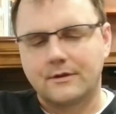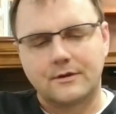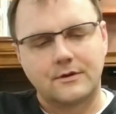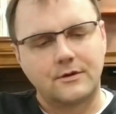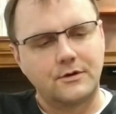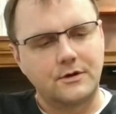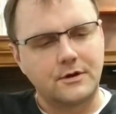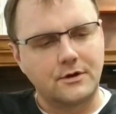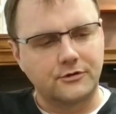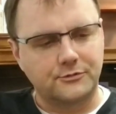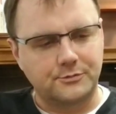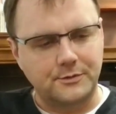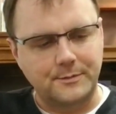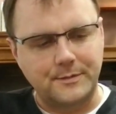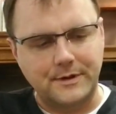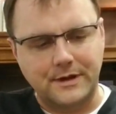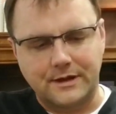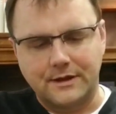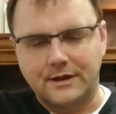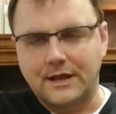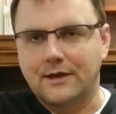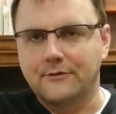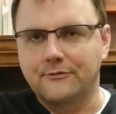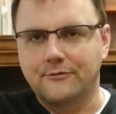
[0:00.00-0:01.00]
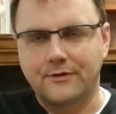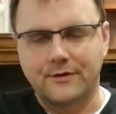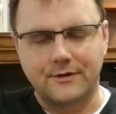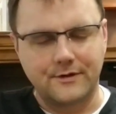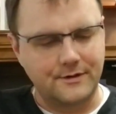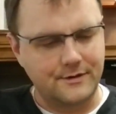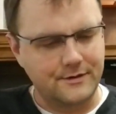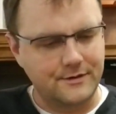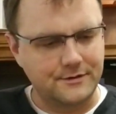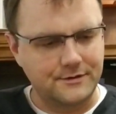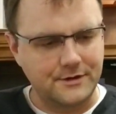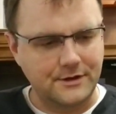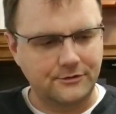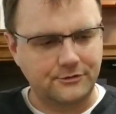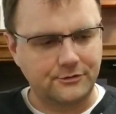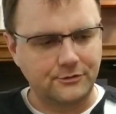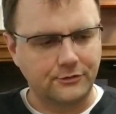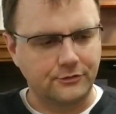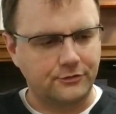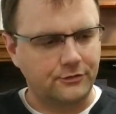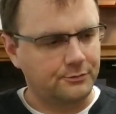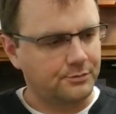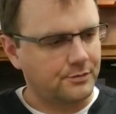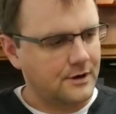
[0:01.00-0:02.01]
Who knows, maybe I could have a nice
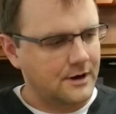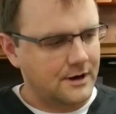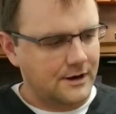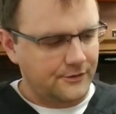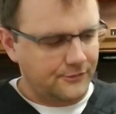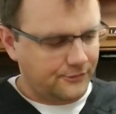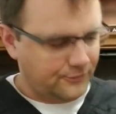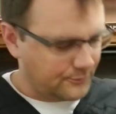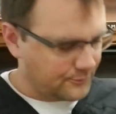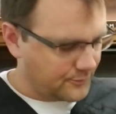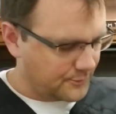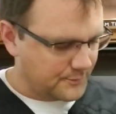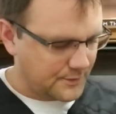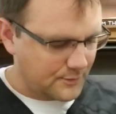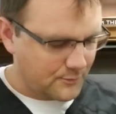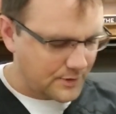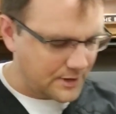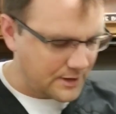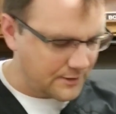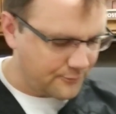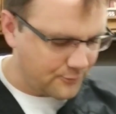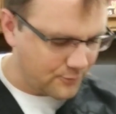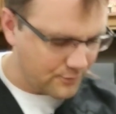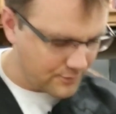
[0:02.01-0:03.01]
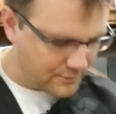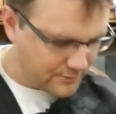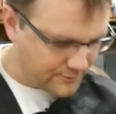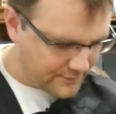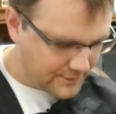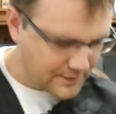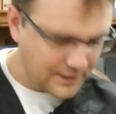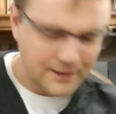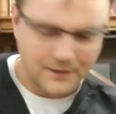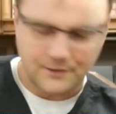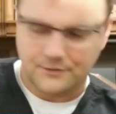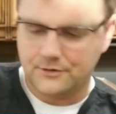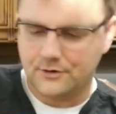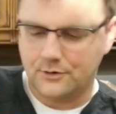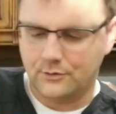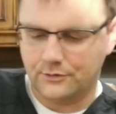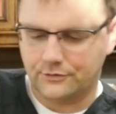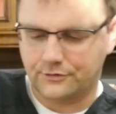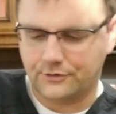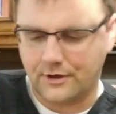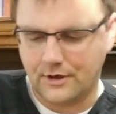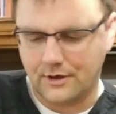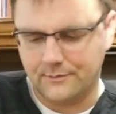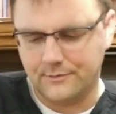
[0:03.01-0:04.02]
little surprise, something my wife ordered that I didn't know
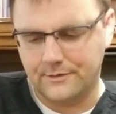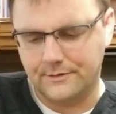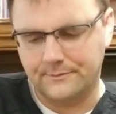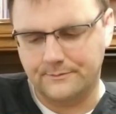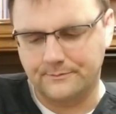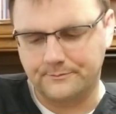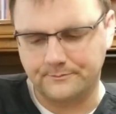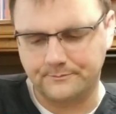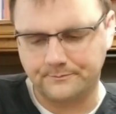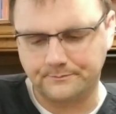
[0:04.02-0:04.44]
was coming.